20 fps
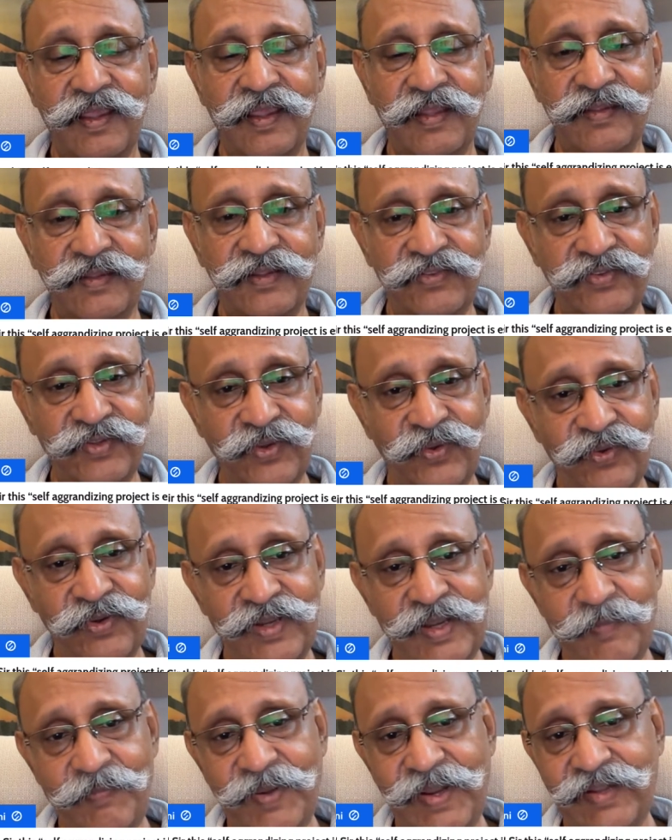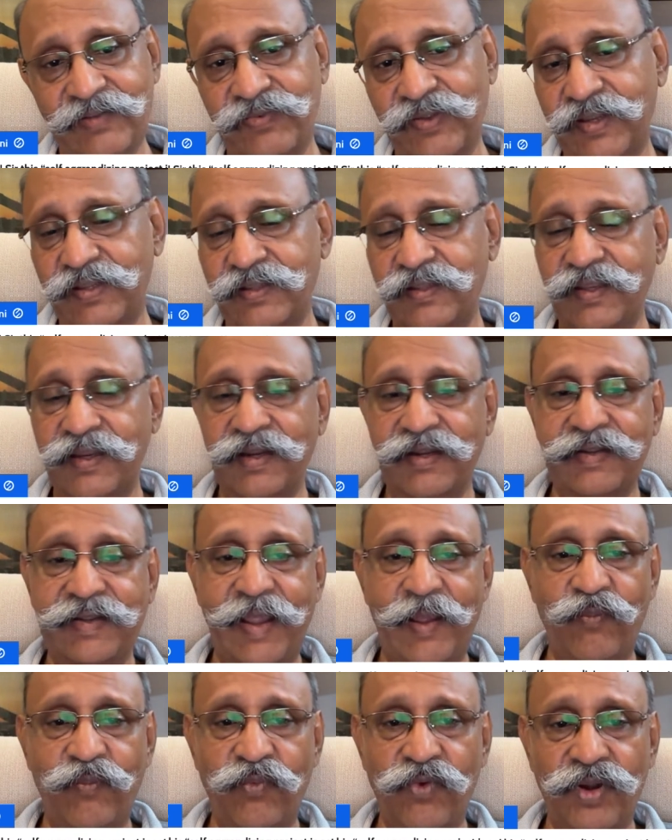And this is the only place where they can
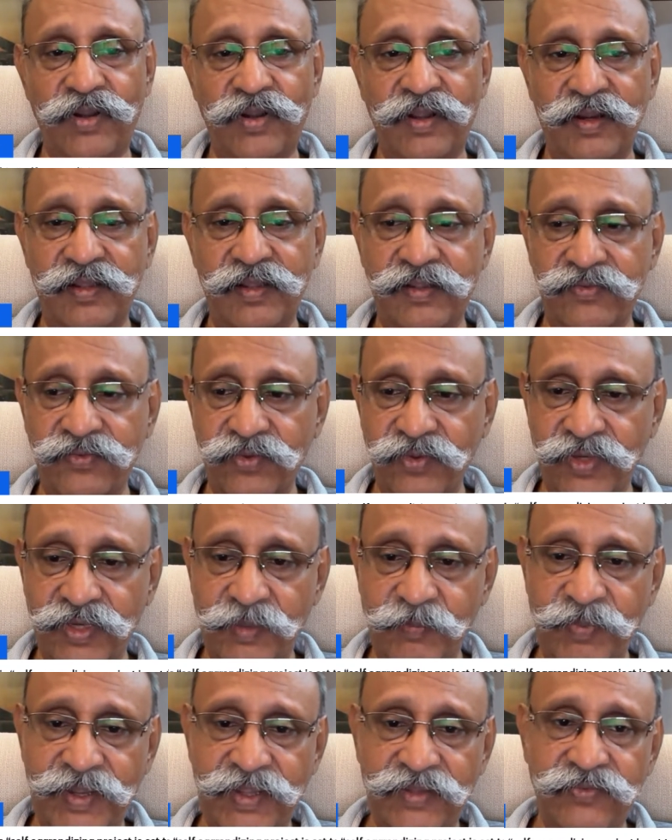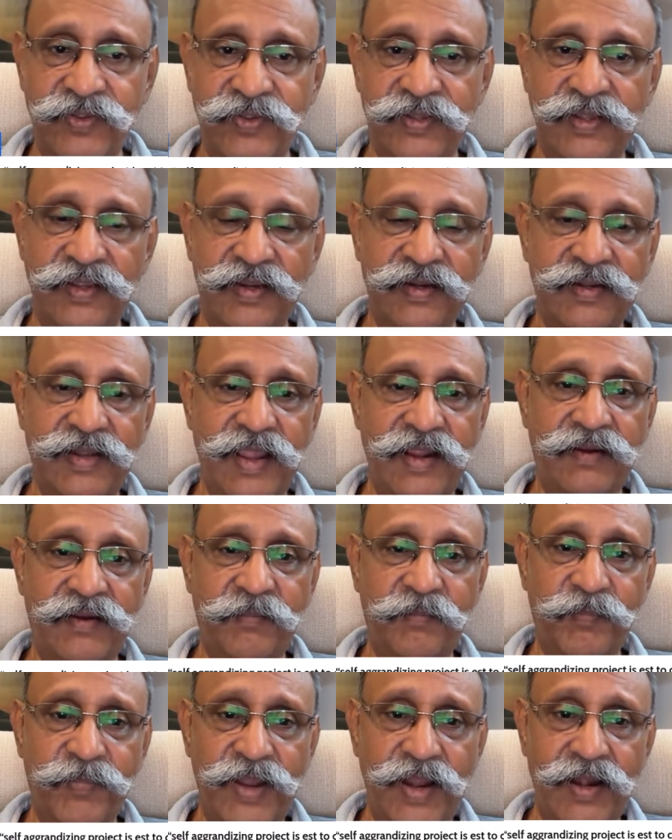tap water. This is the only place where they can tap
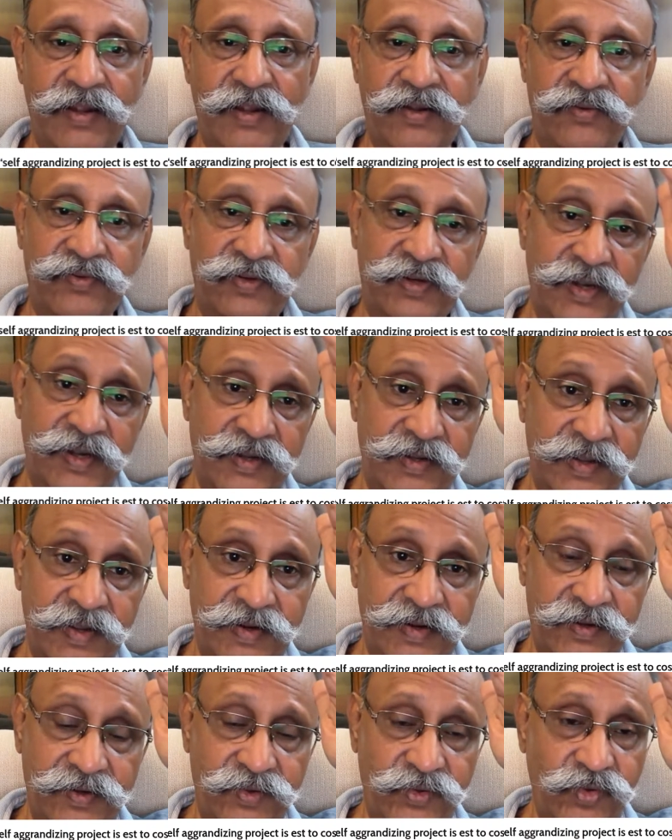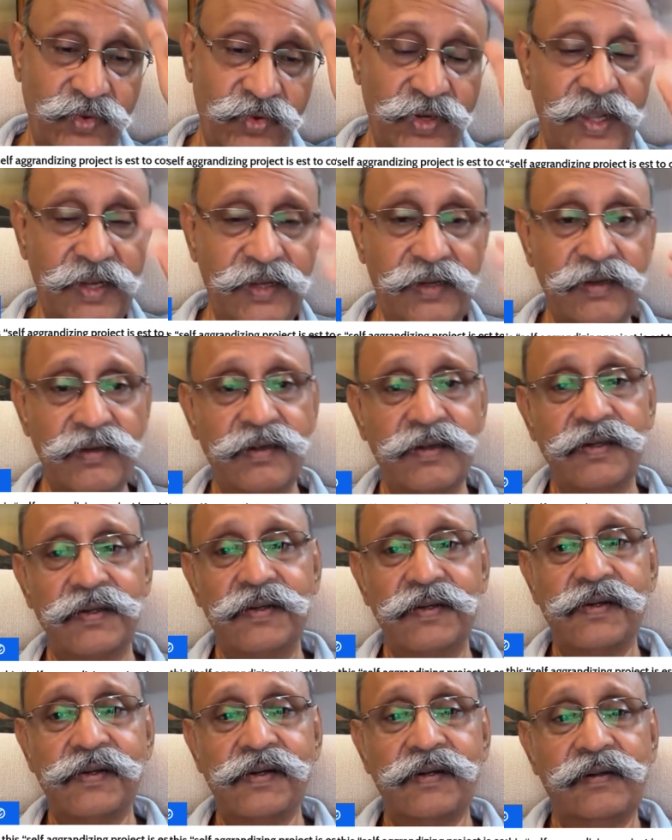electricity and take it to Yunnan.
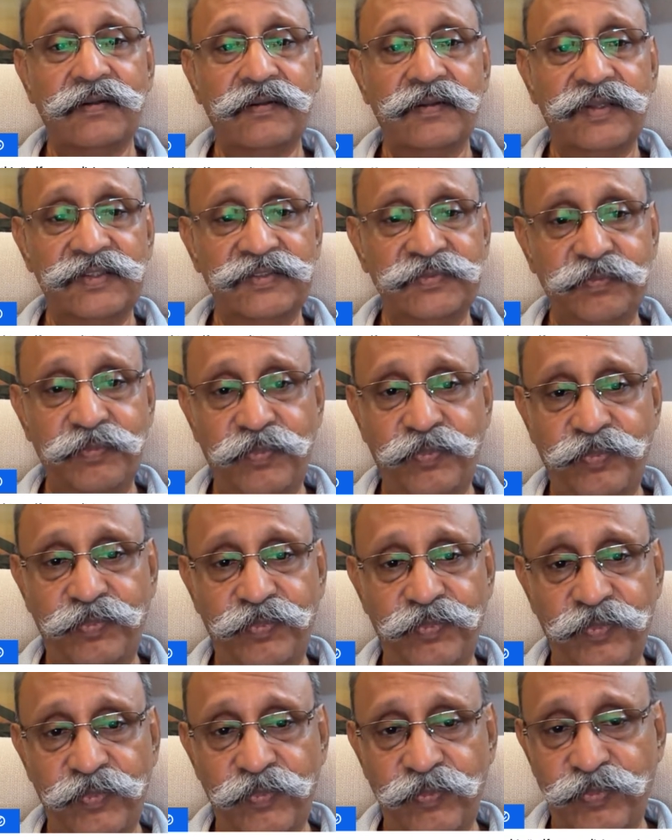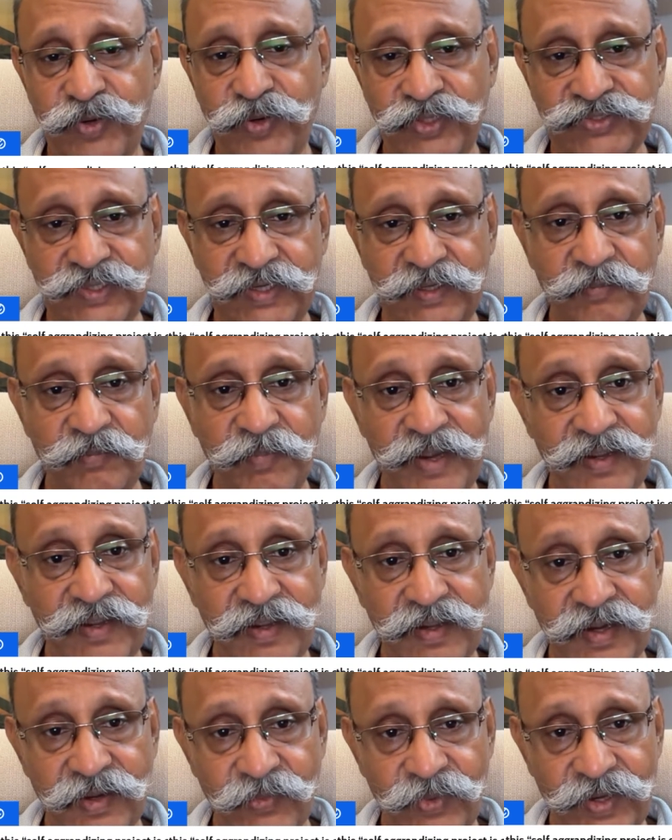This project might
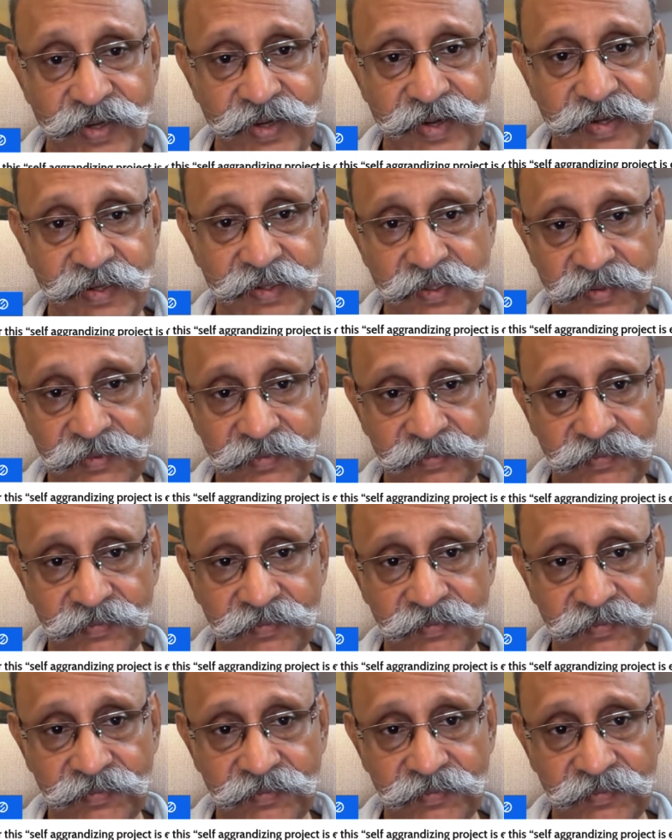never get,